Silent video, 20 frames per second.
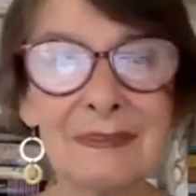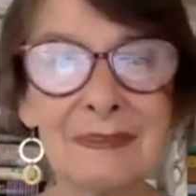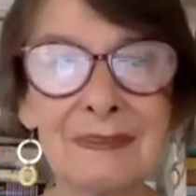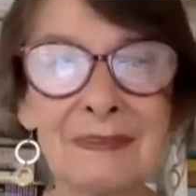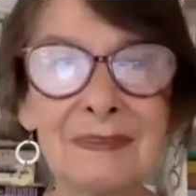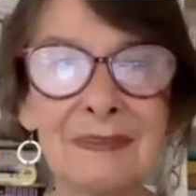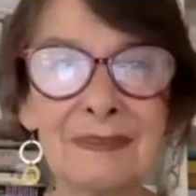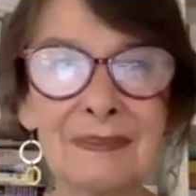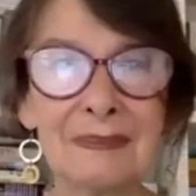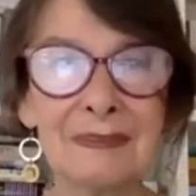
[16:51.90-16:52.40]

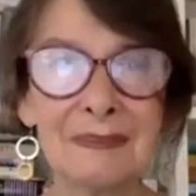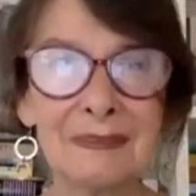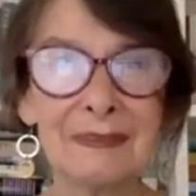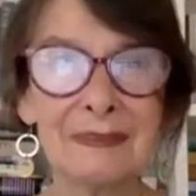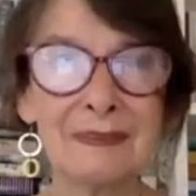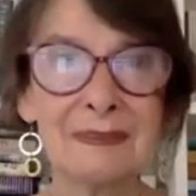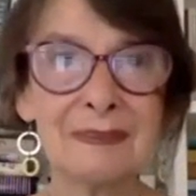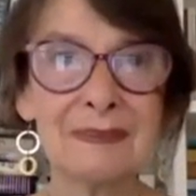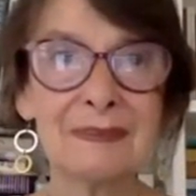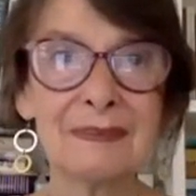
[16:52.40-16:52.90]

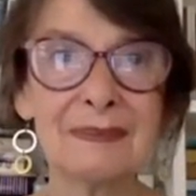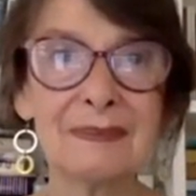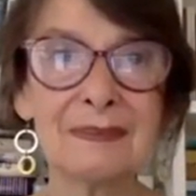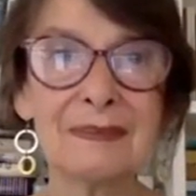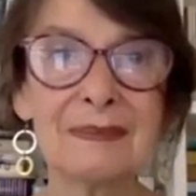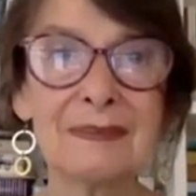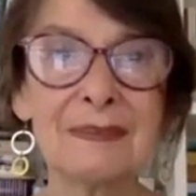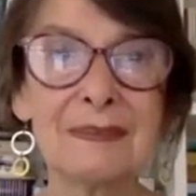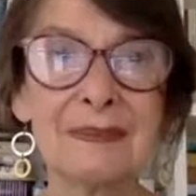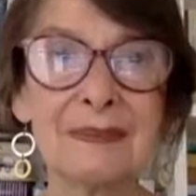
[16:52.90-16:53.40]

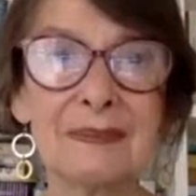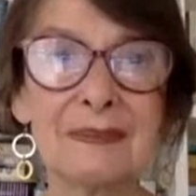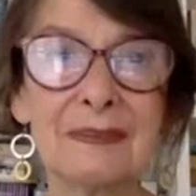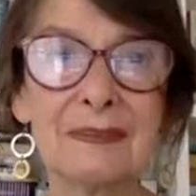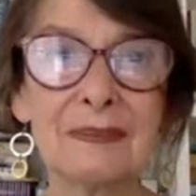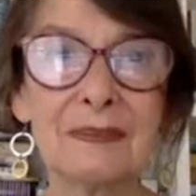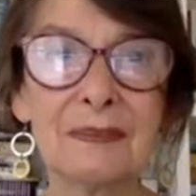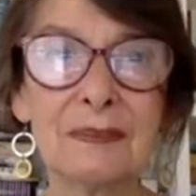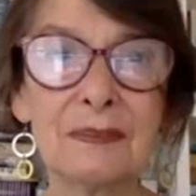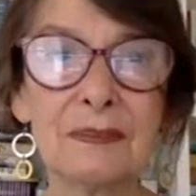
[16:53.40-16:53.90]

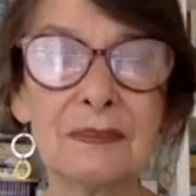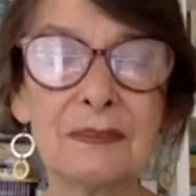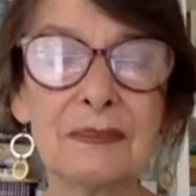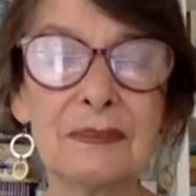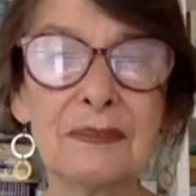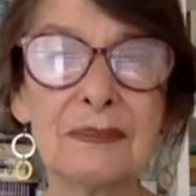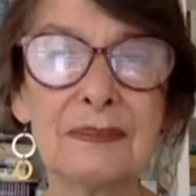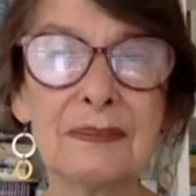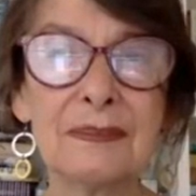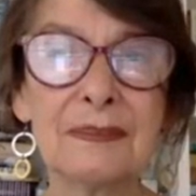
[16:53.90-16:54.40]

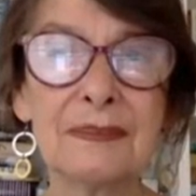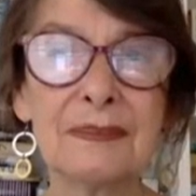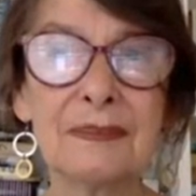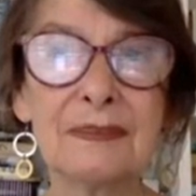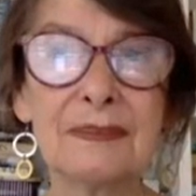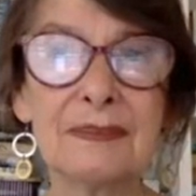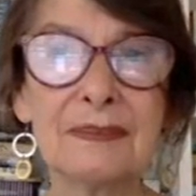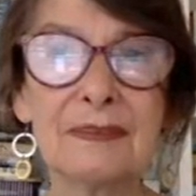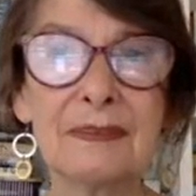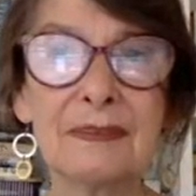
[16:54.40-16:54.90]

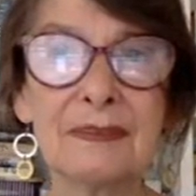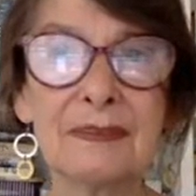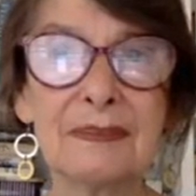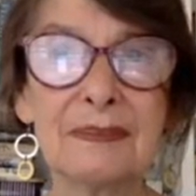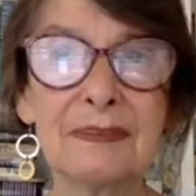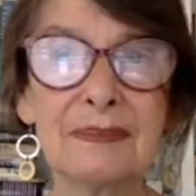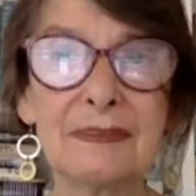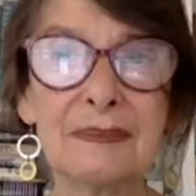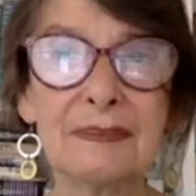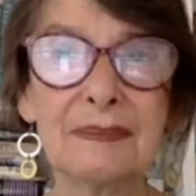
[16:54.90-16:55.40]

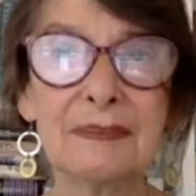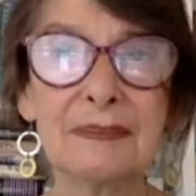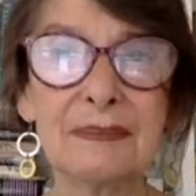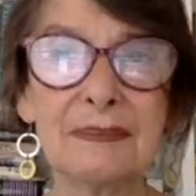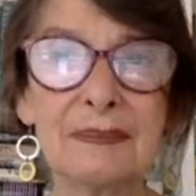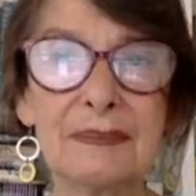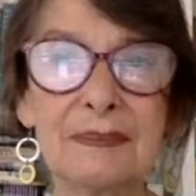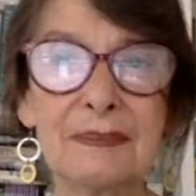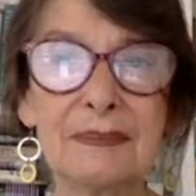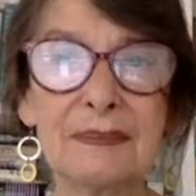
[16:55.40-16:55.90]

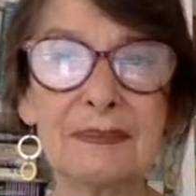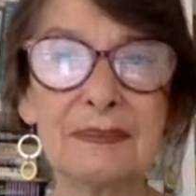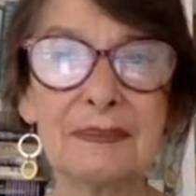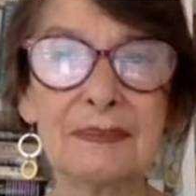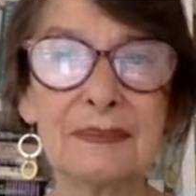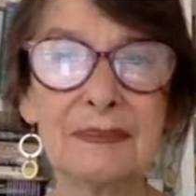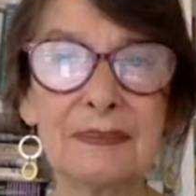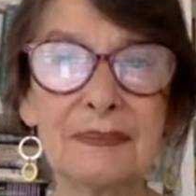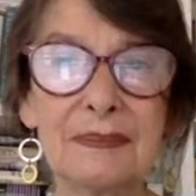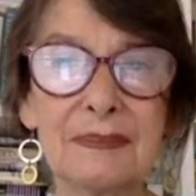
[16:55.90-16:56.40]

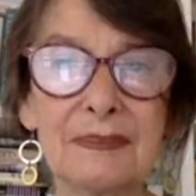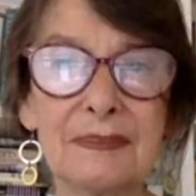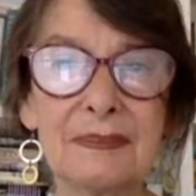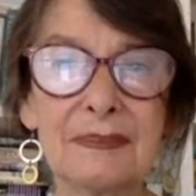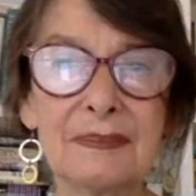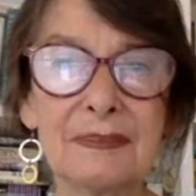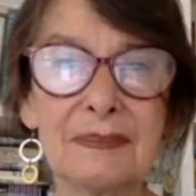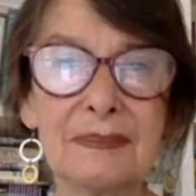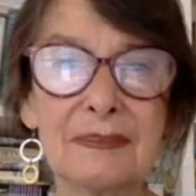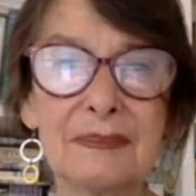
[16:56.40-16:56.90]

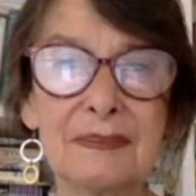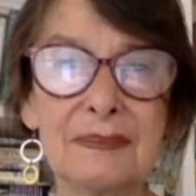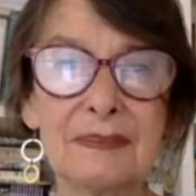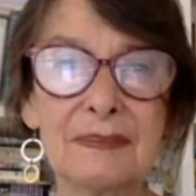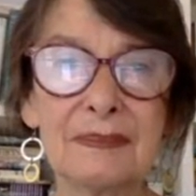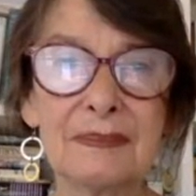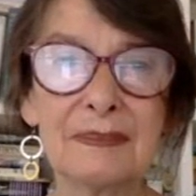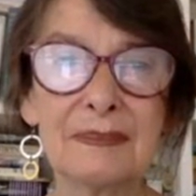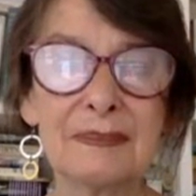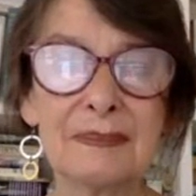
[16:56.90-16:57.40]

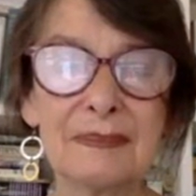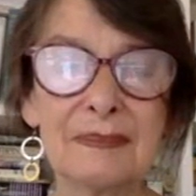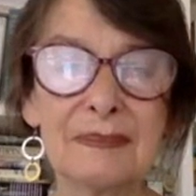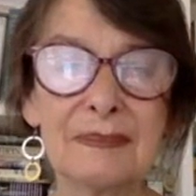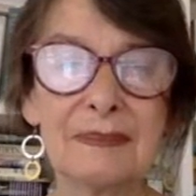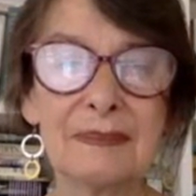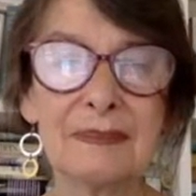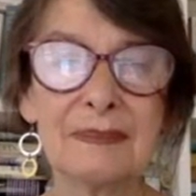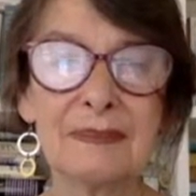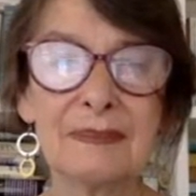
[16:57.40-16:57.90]

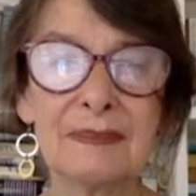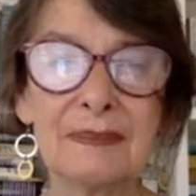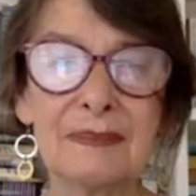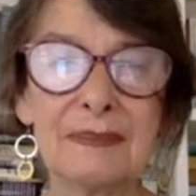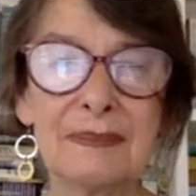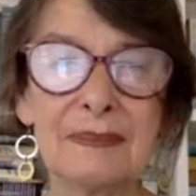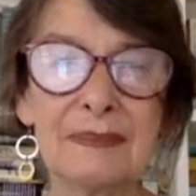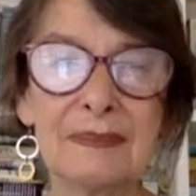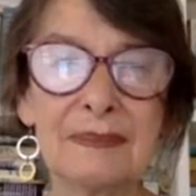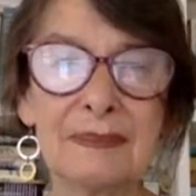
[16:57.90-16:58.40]

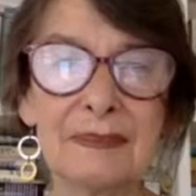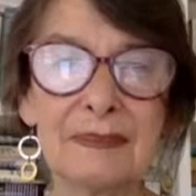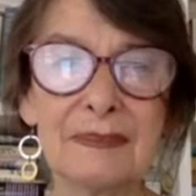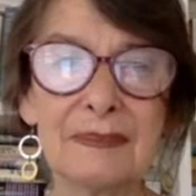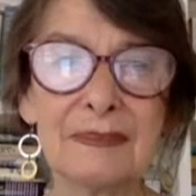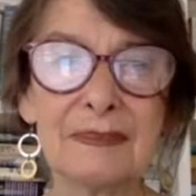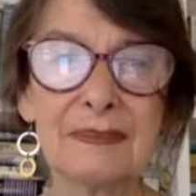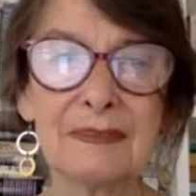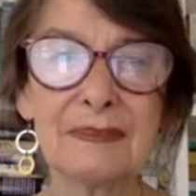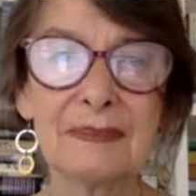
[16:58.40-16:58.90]

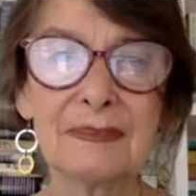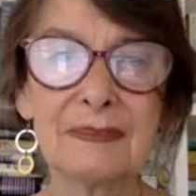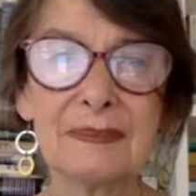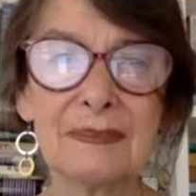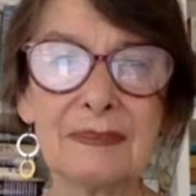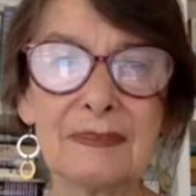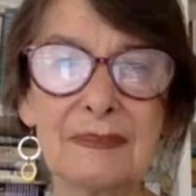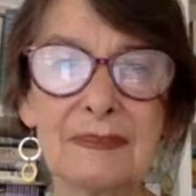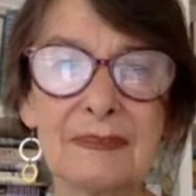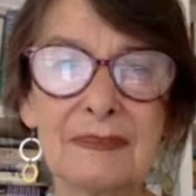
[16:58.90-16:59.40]

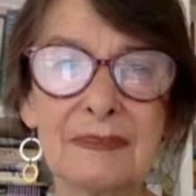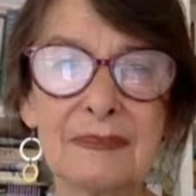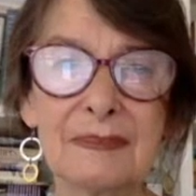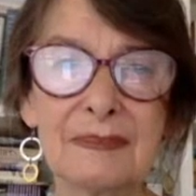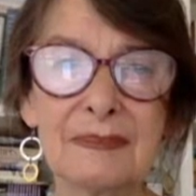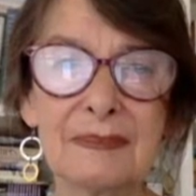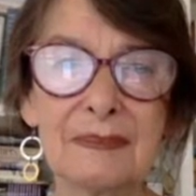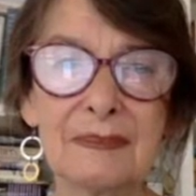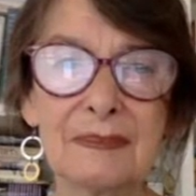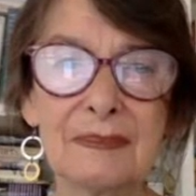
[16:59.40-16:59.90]
(silent)